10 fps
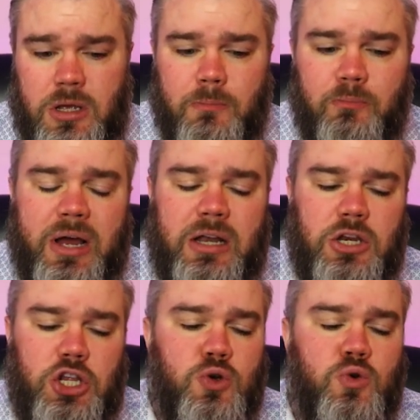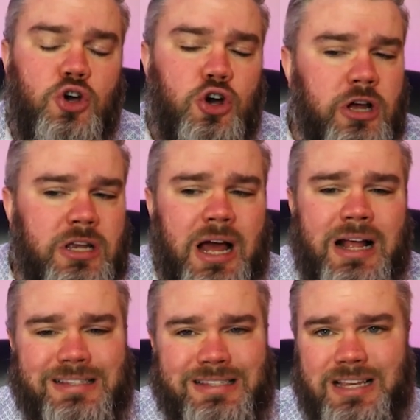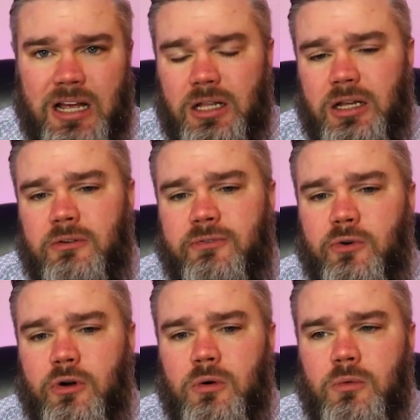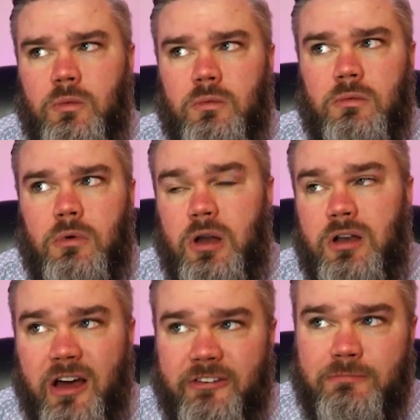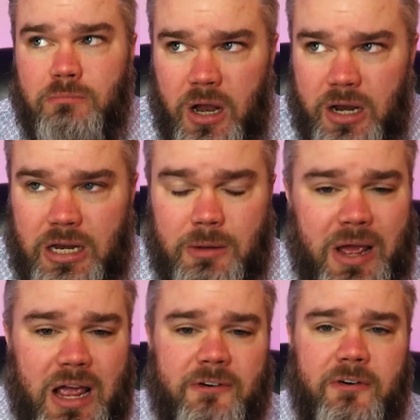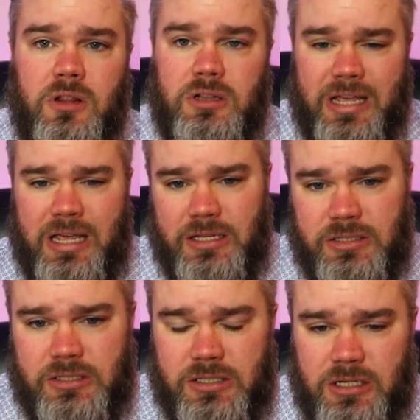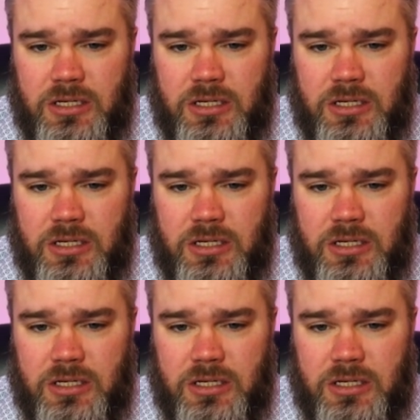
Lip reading: but you could not sell it for enough money to pay off all the liens.